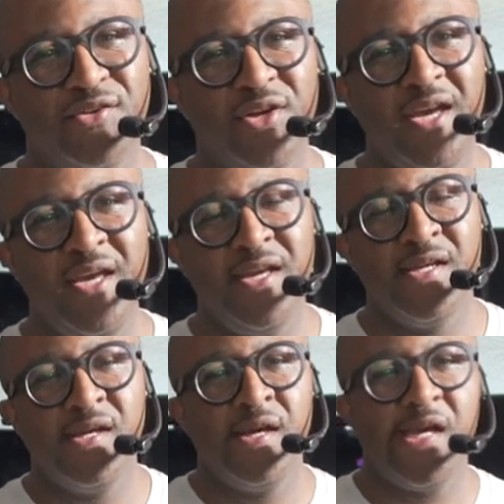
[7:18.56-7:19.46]
Okay?
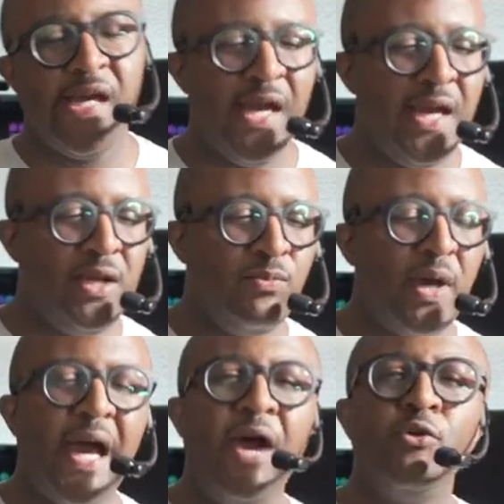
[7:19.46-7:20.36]
And
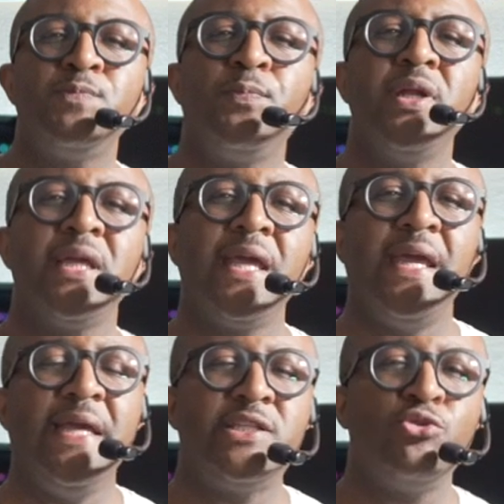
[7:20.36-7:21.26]
I was putting it
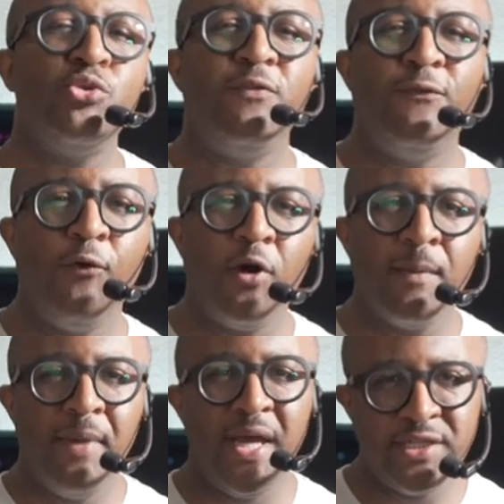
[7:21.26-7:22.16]
into a four
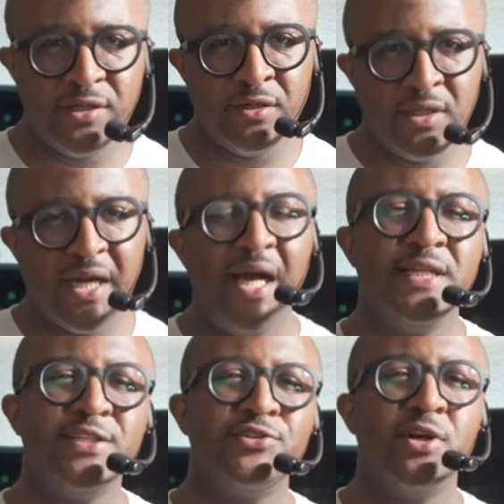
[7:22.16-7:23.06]
measure
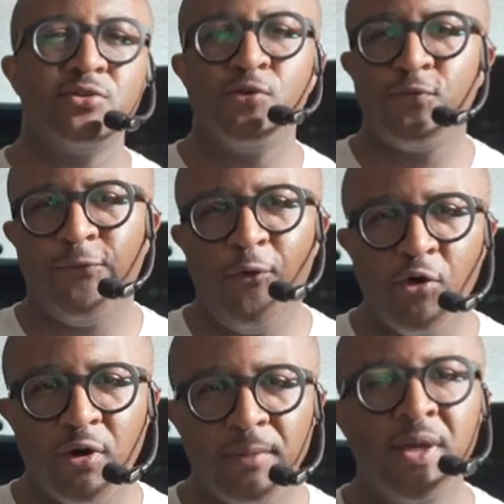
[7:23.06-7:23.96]
construct or
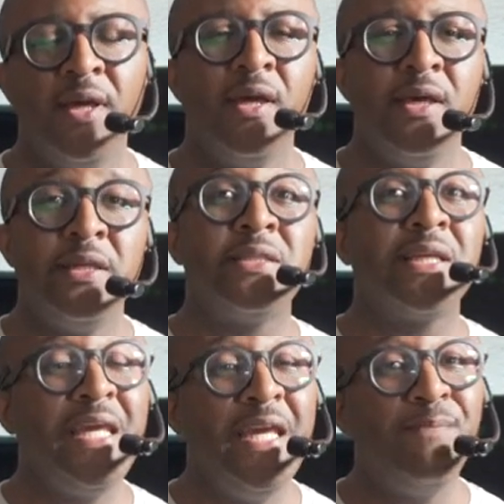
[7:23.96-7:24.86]
form to
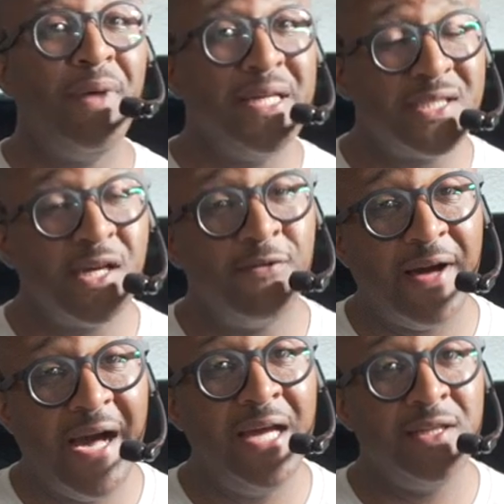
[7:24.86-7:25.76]
keep myself
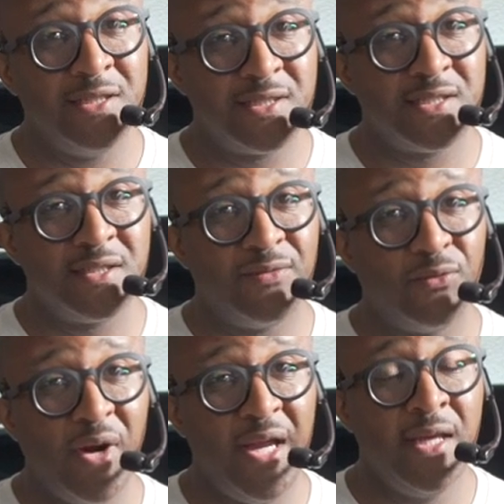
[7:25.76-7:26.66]
honest,
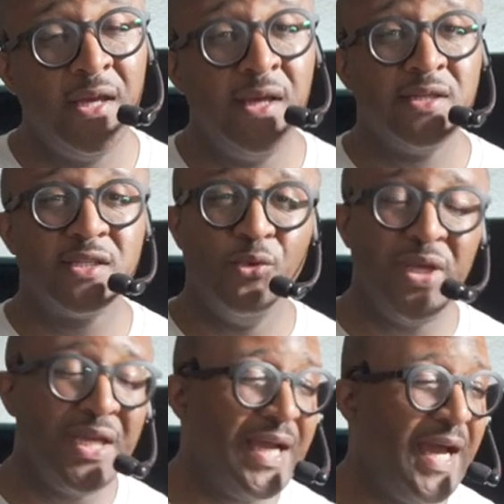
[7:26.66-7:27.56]
right? So we
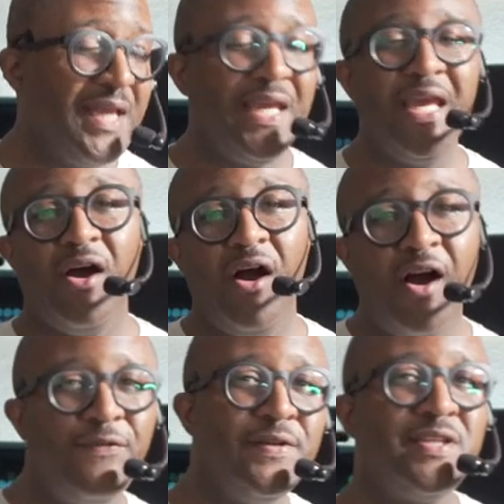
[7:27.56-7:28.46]
can kind of get
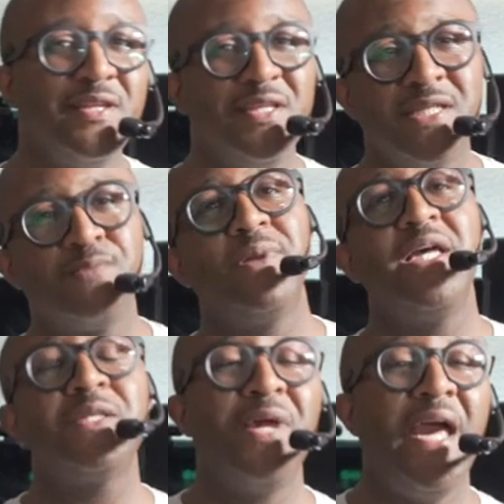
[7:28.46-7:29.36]
off into the
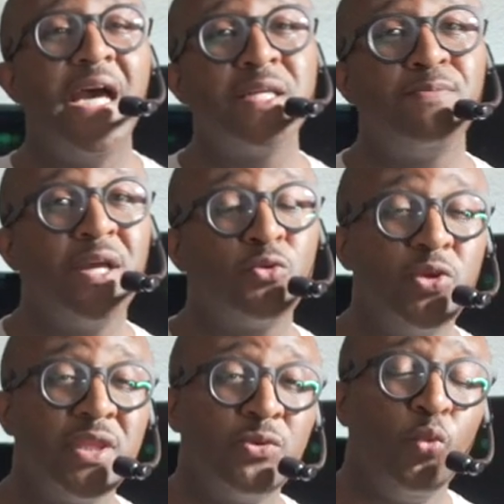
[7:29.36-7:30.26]
displacement aspect
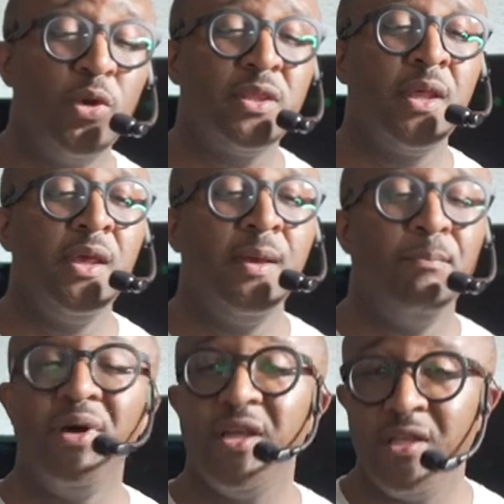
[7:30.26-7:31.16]
with with
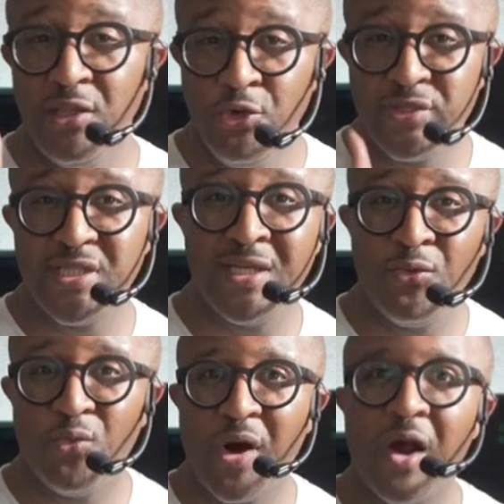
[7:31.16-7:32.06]
but
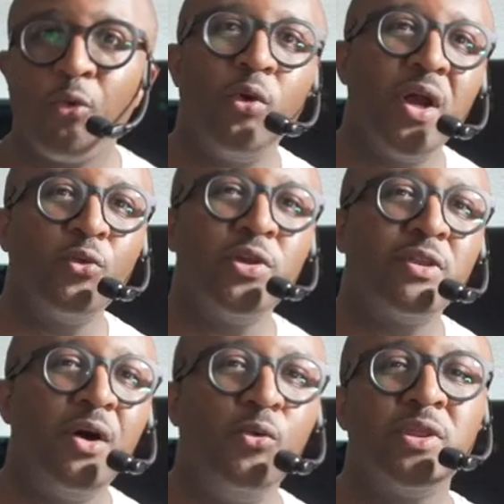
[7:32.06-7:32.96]
losing our
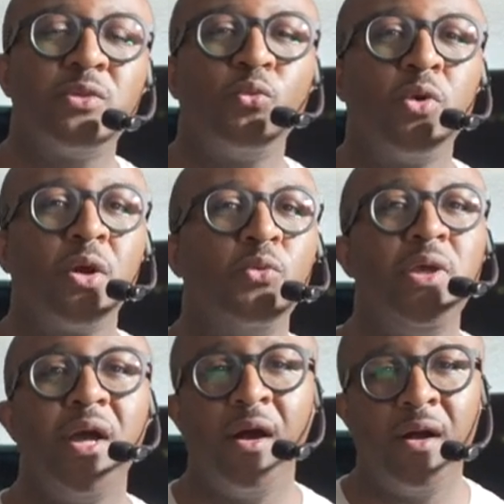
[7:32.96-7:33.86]
wherewithal with where
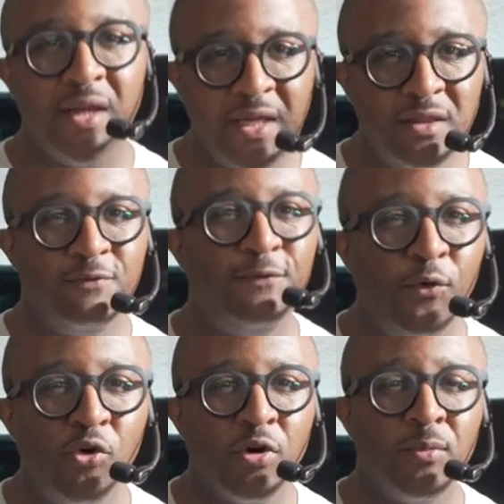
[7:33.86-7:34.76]
we are in the
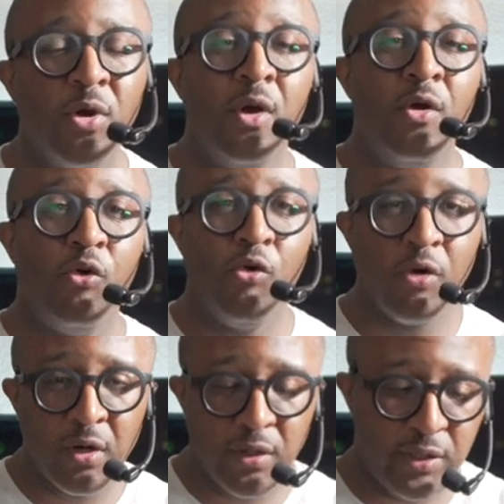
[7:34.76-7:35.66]
form
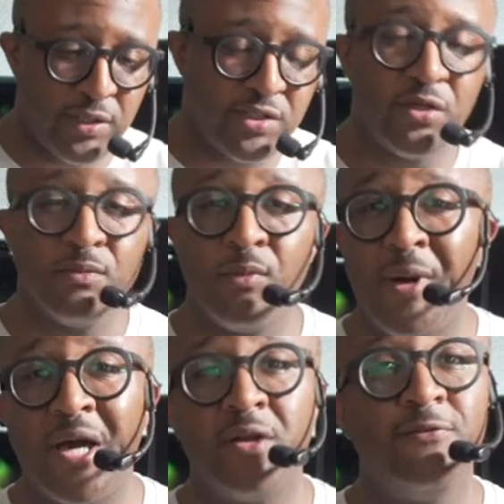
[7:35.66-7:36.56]
or a certain
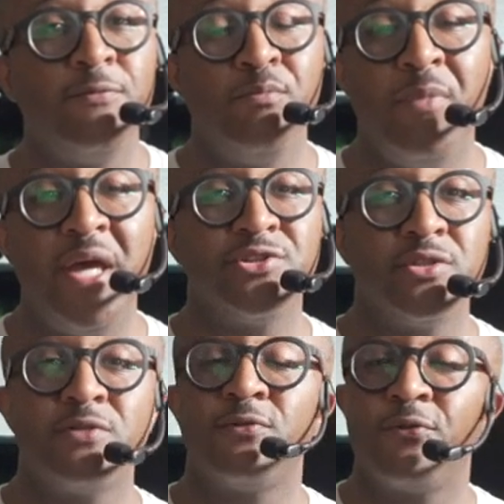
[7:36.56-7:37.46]
amount of
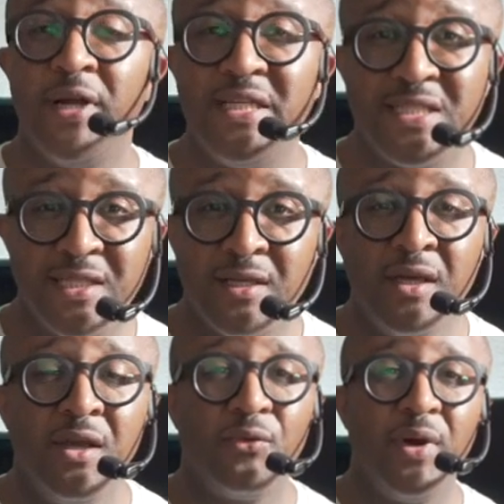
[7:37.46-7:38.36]
measures, phrasing
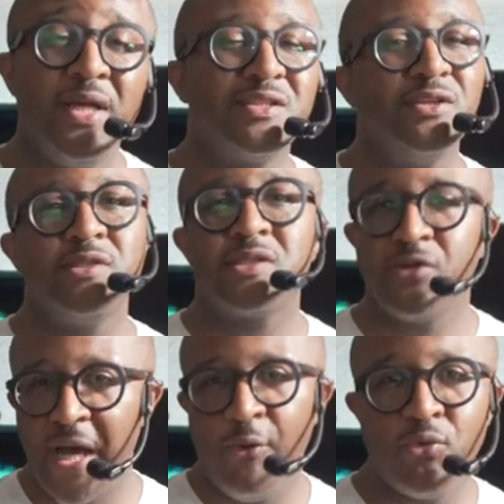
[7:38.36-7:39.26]
right? So so
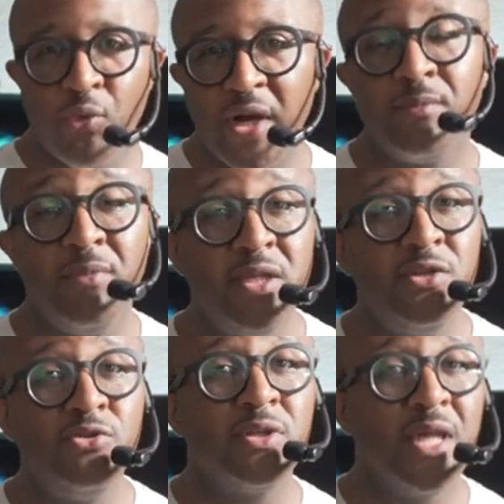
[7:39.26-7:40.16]
I would recommend
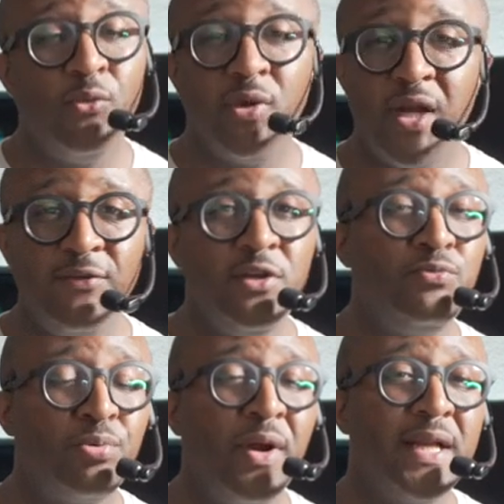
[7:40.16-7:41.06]
doing that. Whatever you
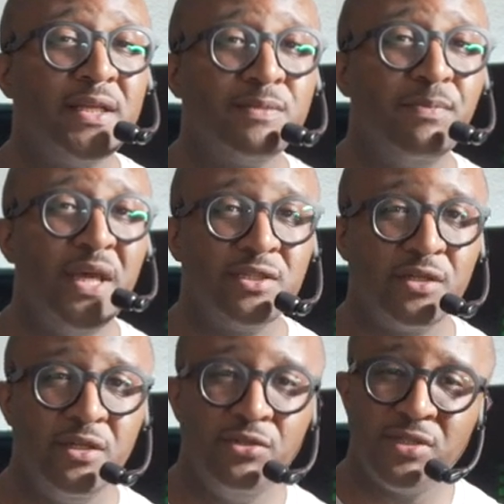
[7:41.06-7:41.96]
practice, make
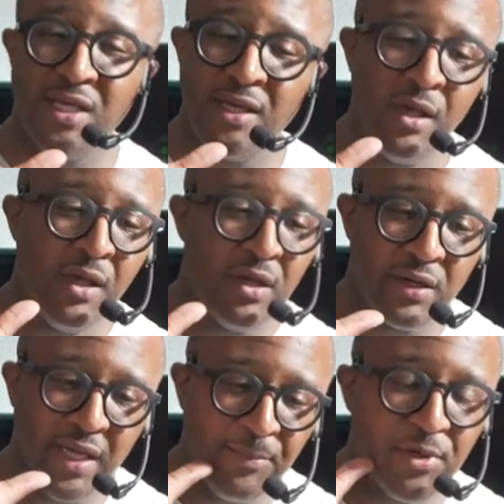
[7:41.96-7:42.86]
sure you say,
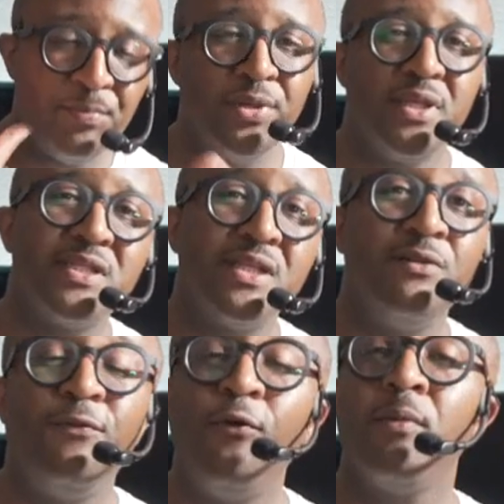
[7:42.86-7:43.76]
okay, I'm going to put this in a
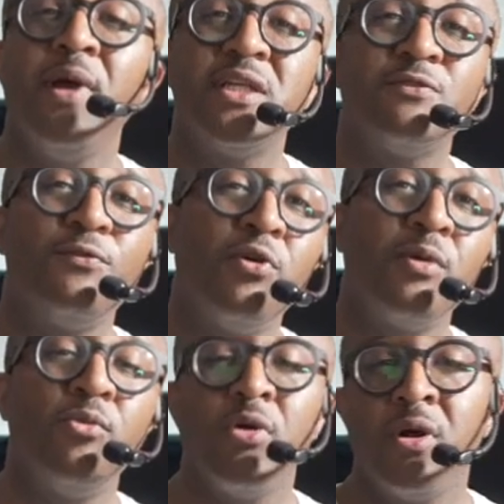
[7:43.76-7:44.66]
four measure
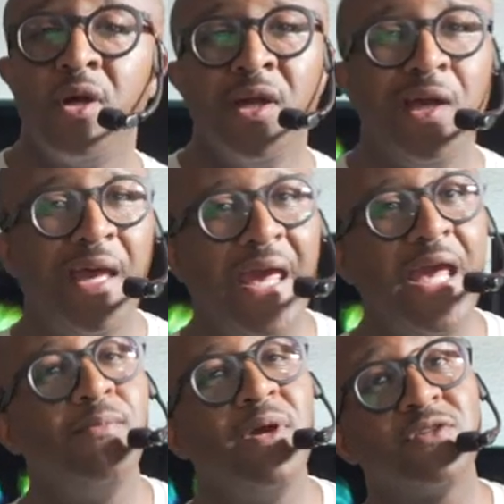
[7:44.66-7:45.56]
form or an
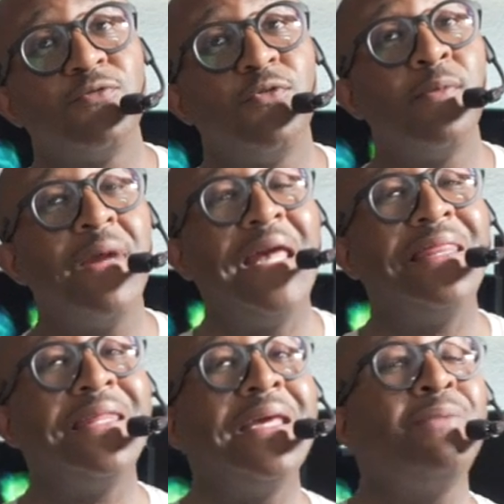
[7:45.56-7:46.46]
eight measure form,
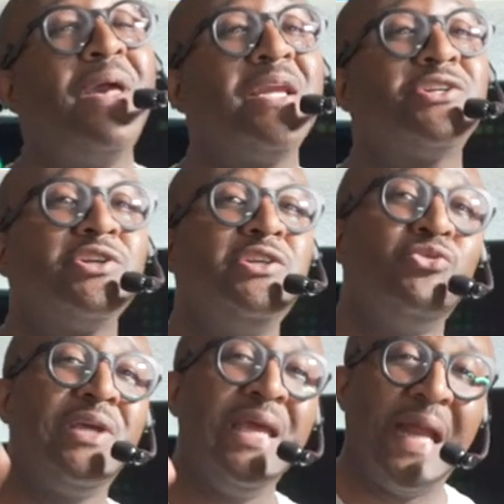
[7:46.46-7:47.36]
and then make sure you
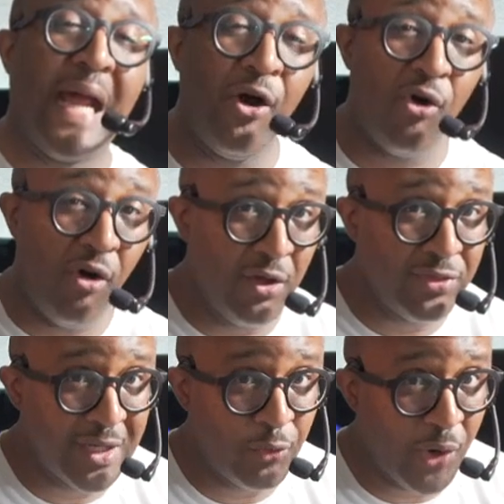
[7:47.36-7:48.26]
get out on
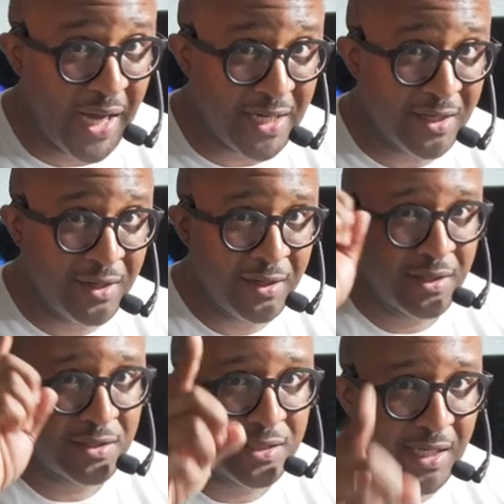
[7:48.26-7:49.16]
the what
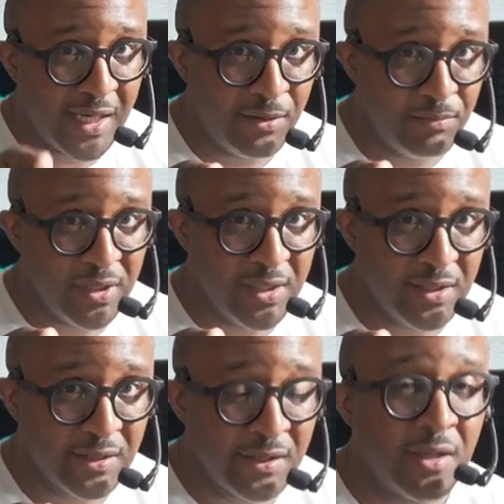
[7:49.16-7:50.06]
downbeat.
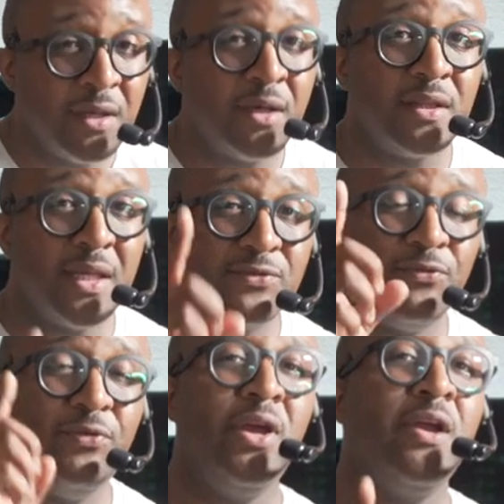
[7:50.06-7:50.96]
That's
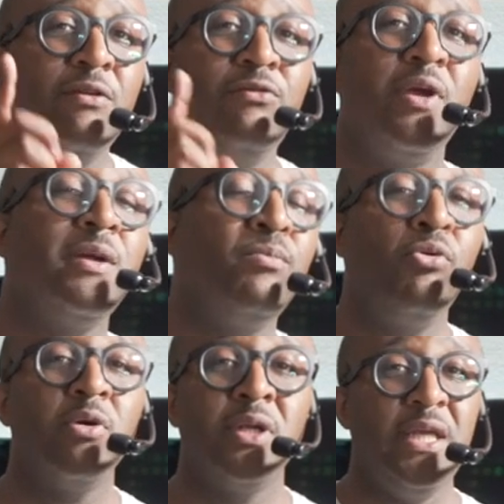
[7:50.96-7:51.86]
very very
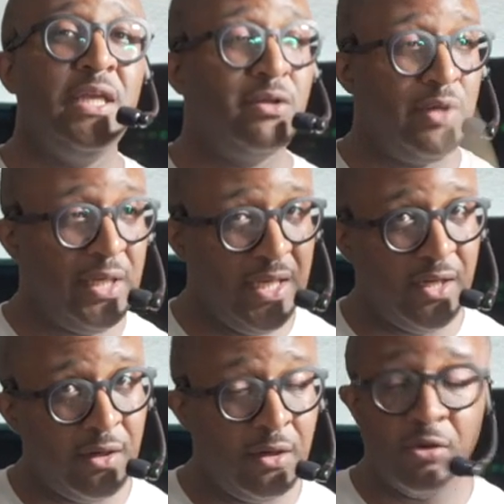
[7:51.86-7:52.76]
important, either
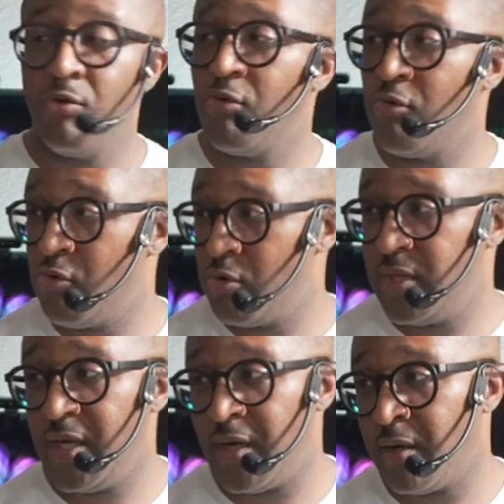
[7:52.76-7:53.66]
here or
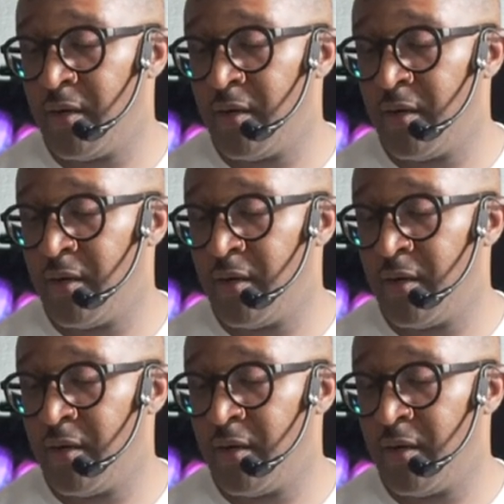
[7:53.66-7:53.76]
there.